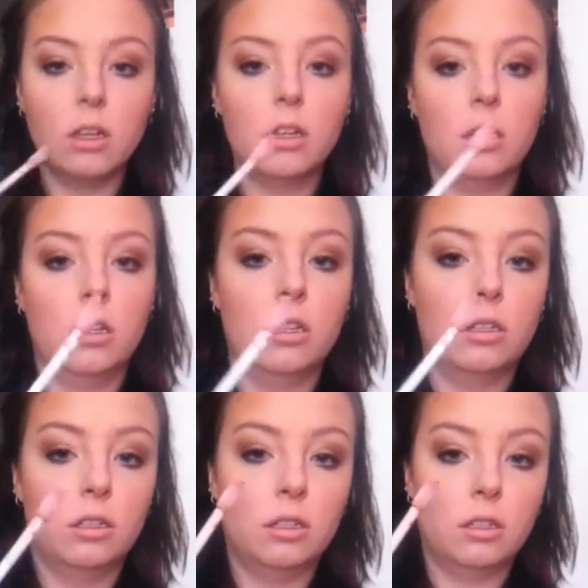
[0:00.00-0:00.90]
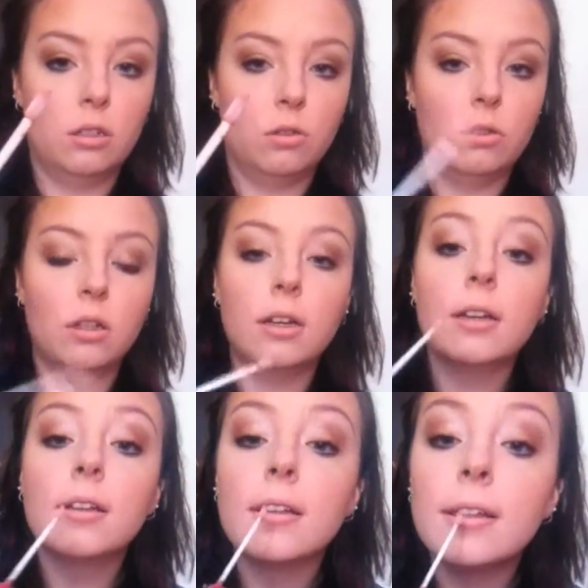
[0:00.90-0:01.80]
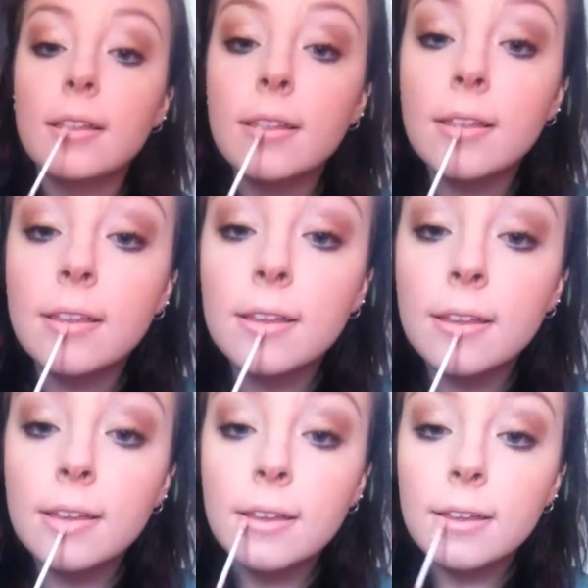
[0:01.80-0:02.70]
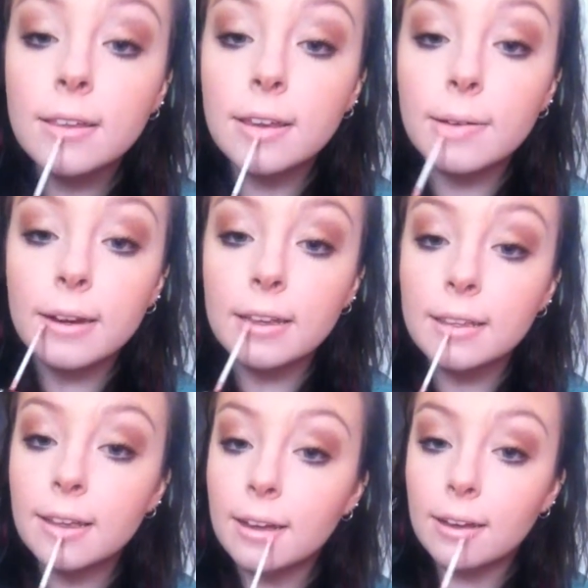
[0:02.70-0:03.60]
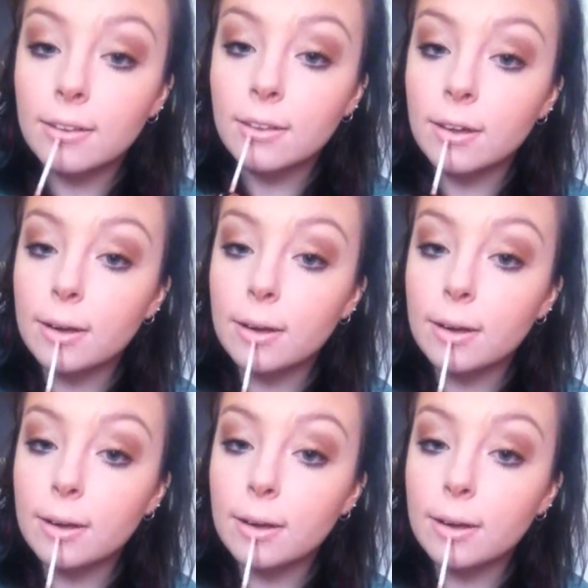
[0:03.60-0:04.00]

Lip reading: It's this nude colour. Just going to place that on top.